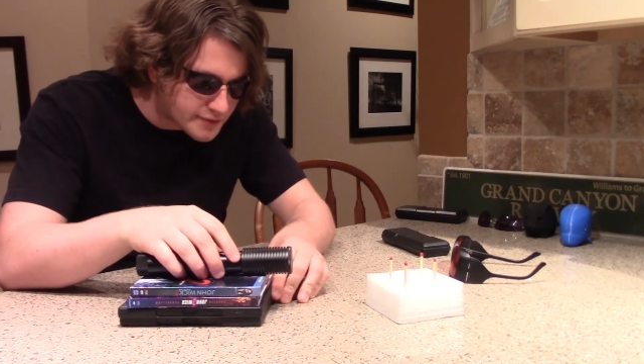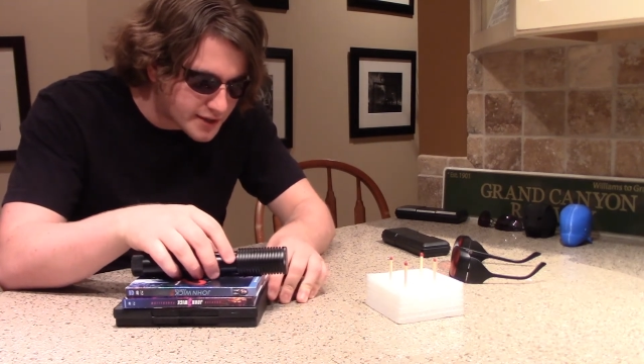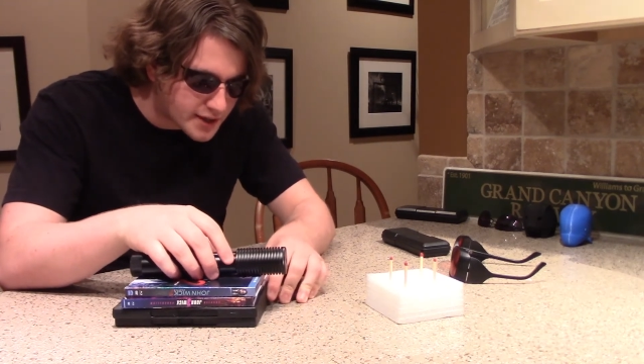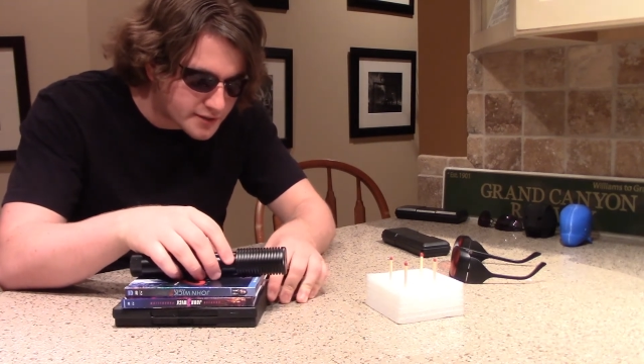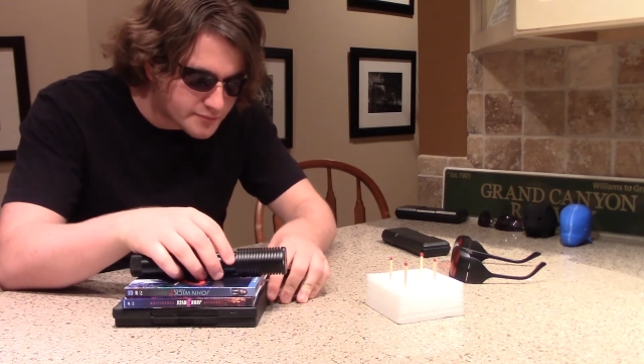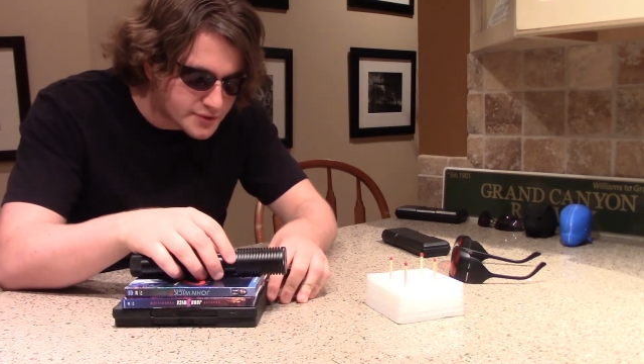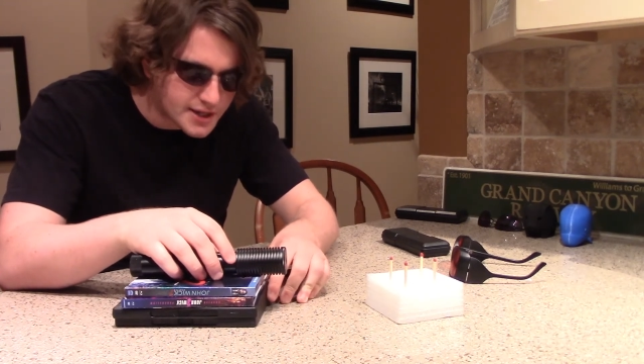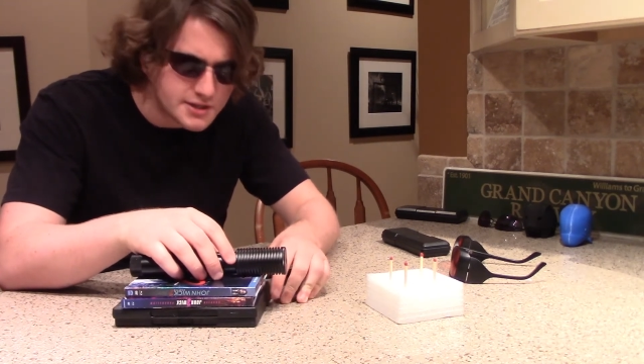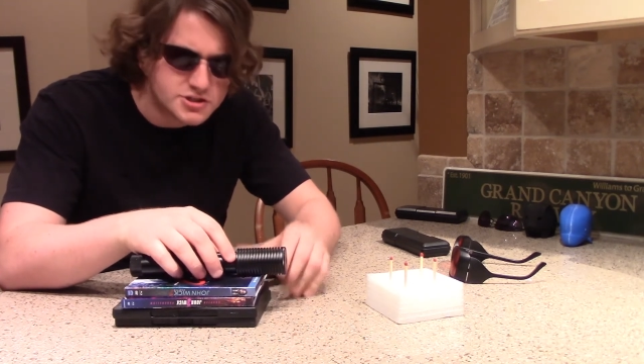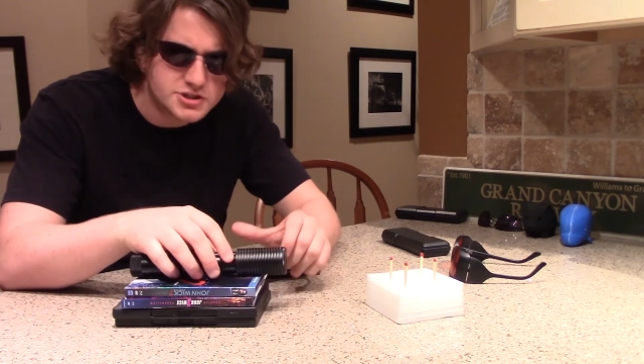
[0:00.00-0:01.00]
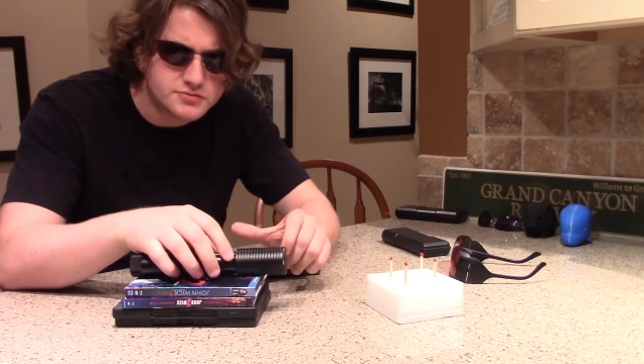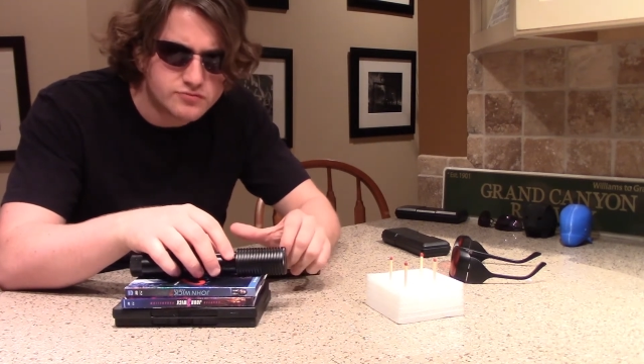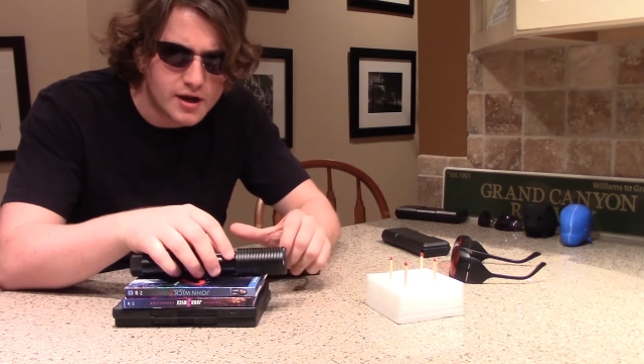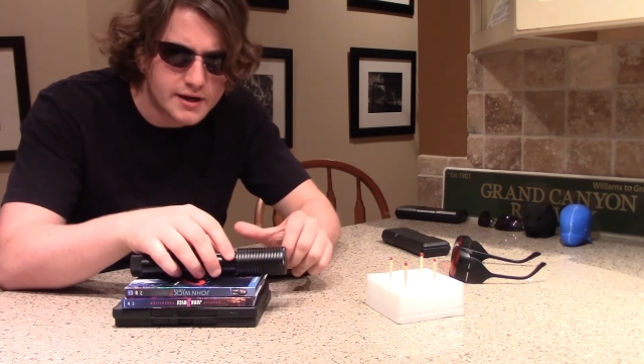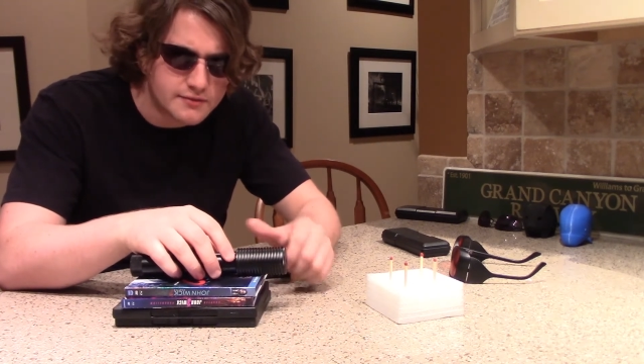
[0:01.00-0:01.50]
gotta get it just
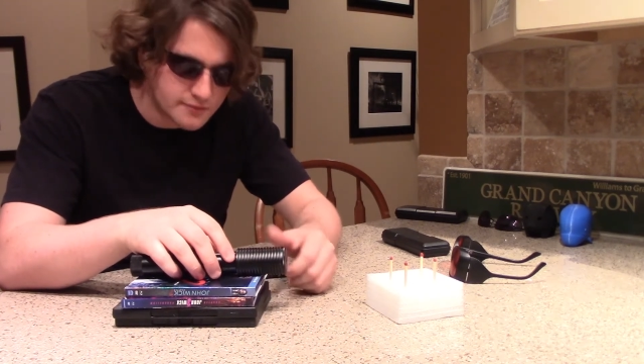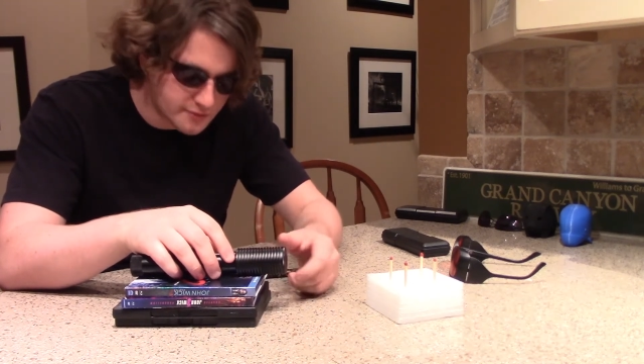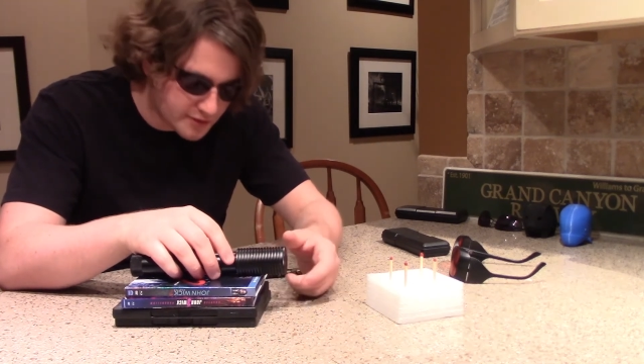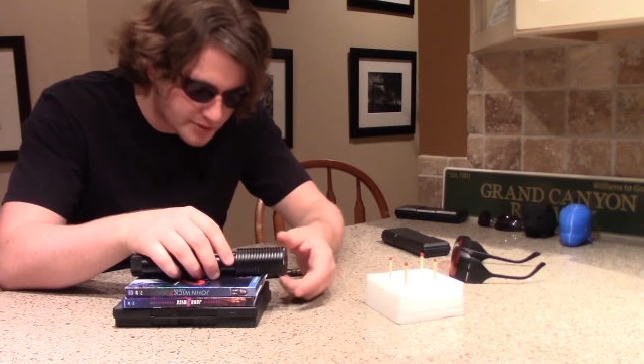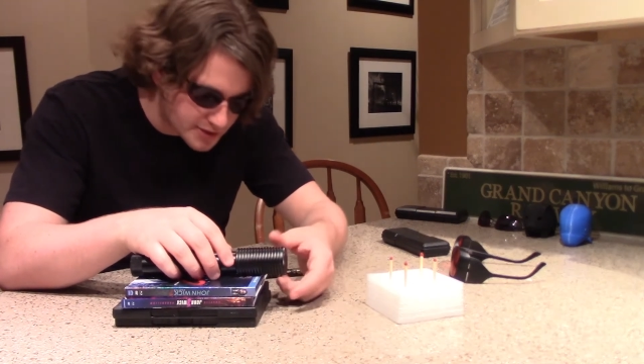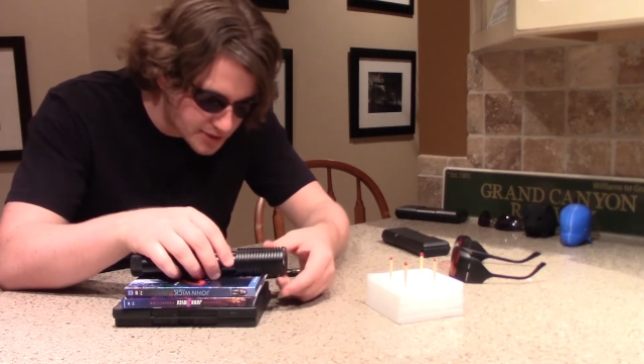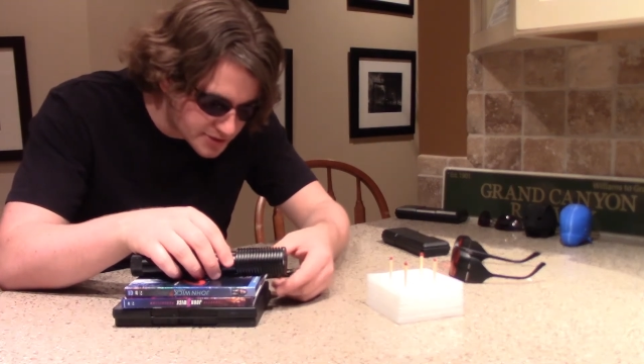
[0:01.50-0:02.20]
right, all right? Got